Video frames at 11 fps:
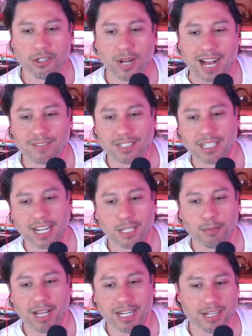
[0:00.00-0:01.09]
you have to tell
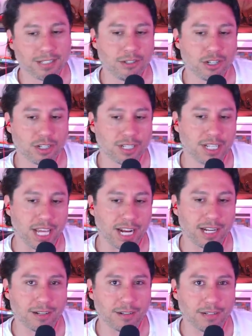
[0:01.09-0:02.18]
him and he doesn't just get
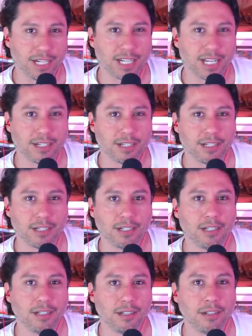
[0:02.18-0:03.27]
it, they tend to
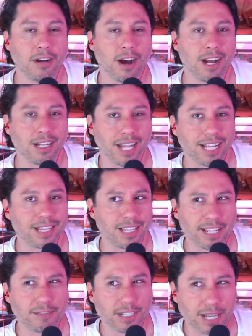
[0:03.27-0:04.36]
not like the
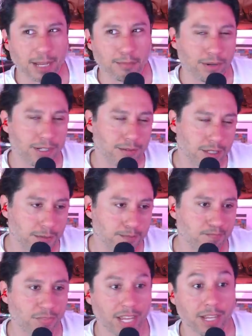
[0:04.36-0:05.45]
gift at that point. So
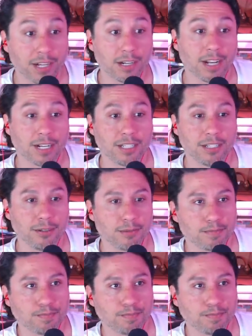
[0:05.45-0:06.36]
good luck to you.